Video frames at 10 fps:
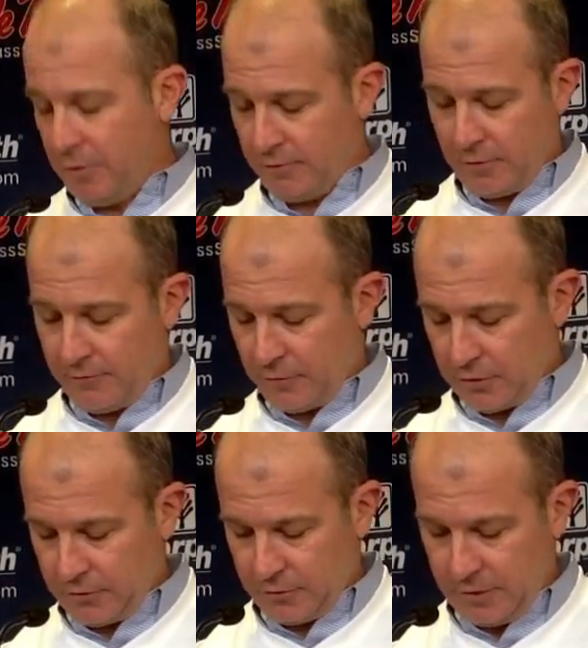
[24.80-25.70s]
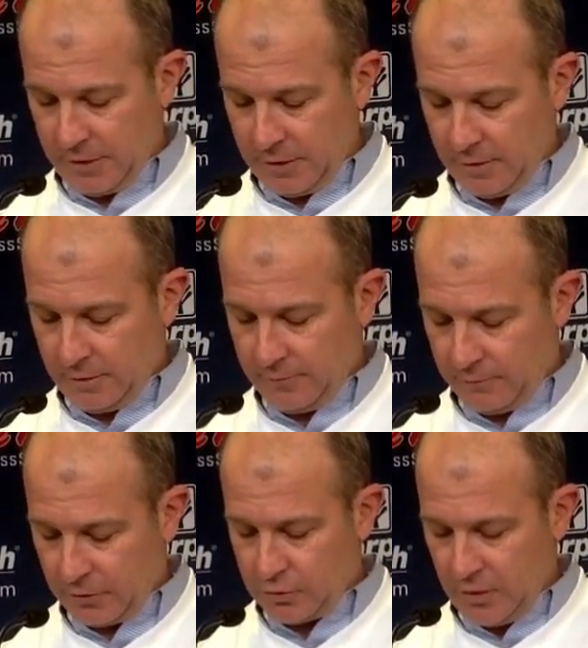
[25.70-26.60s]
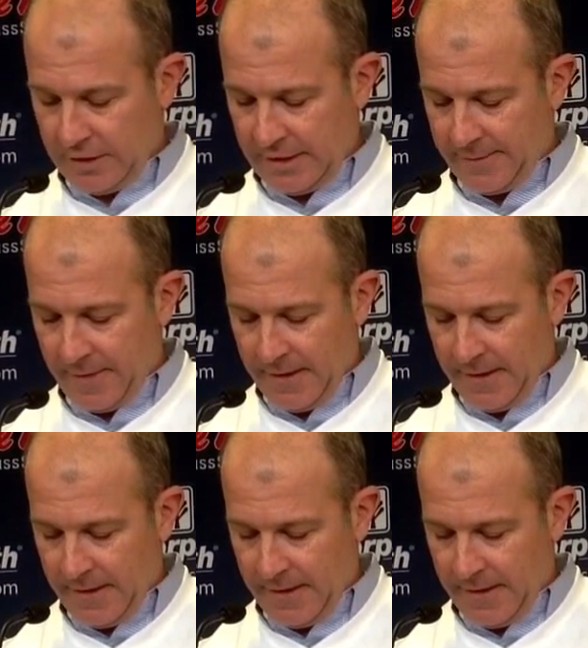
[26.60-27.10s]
over the first first weekend.